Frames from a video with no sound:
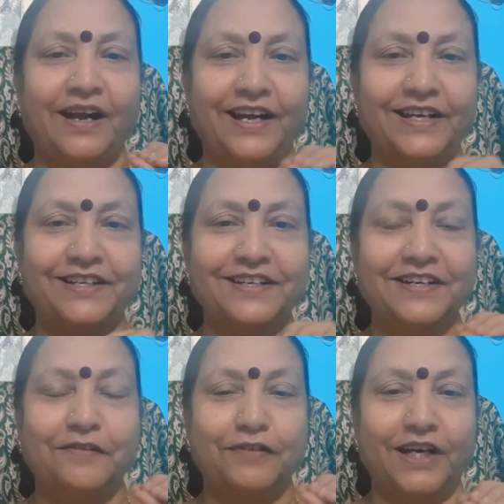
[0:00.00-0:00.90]
and
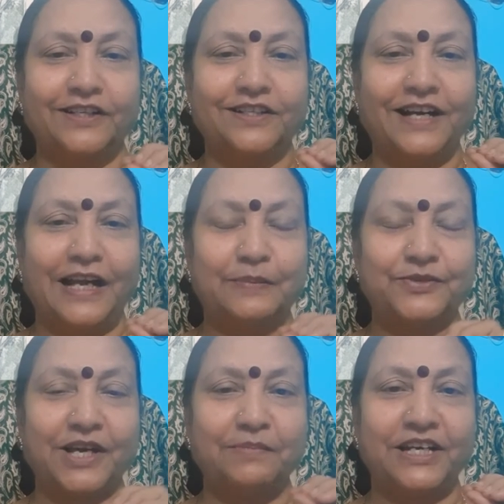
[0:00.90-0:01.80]
father
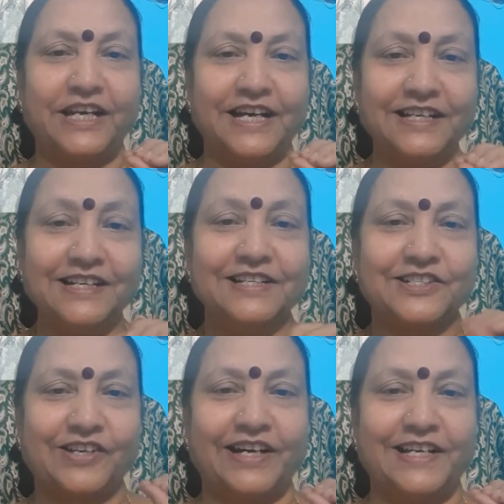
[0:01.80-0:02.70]
helps them in their
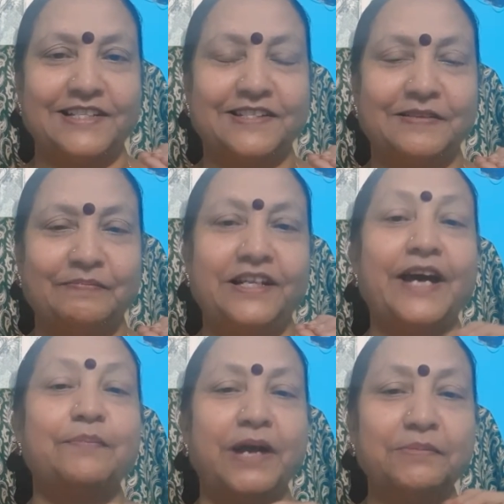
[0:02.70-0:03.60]
studies.
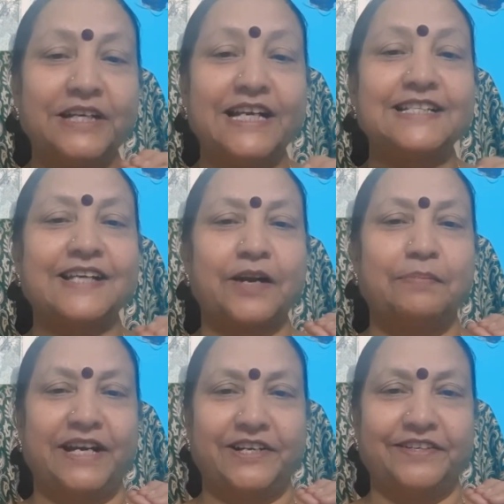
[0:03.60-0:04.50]
Their memories are
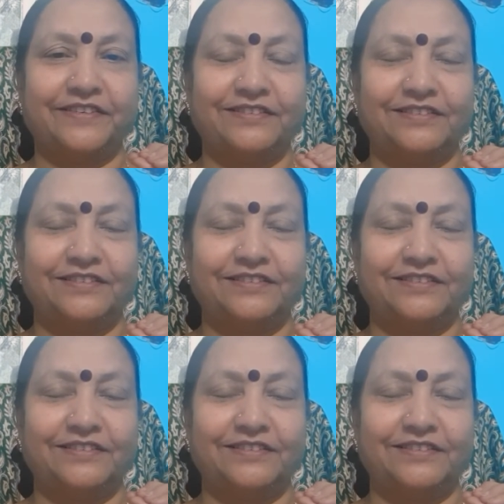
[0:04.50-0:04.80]
better.